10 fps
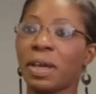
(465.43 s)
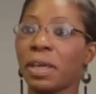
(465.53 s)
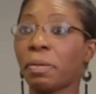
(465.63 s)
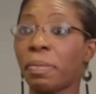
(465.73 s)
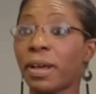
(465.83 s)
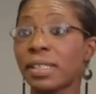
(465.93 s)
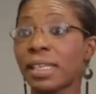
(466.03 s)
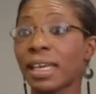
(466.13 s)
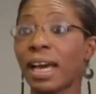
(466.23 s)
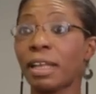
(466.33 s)
What
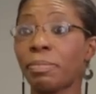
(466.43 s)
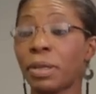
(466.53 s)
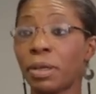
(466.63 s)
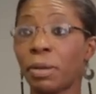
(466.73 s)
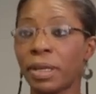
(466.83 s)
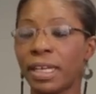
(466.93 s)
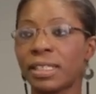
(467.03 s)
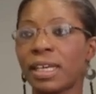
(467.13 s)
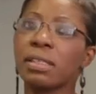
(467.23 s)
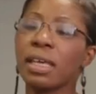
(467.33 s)
started as a small
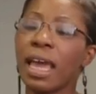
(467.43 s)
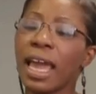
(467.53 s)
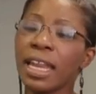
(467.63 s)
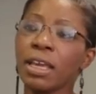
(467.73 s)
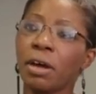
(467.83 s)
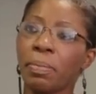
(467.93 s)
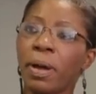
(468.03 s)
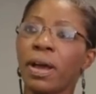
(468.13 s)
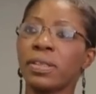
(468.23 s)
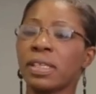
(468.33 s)
initiative
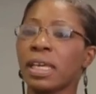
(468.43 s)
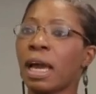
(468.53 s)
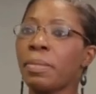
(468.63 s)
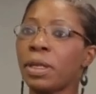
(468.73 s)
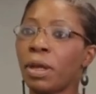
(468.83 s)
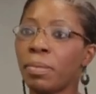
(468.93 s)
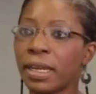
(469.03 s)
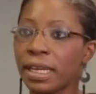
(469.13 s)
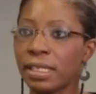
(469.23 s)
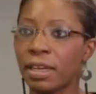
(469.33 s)
to honor the
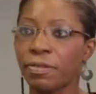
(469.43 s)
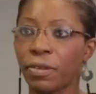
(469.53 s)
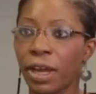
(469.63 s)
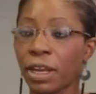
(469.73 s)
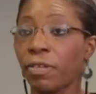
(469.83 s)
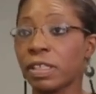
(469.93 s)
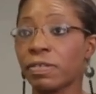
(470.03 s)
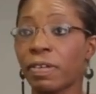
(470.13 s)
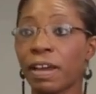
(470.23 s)
memory of a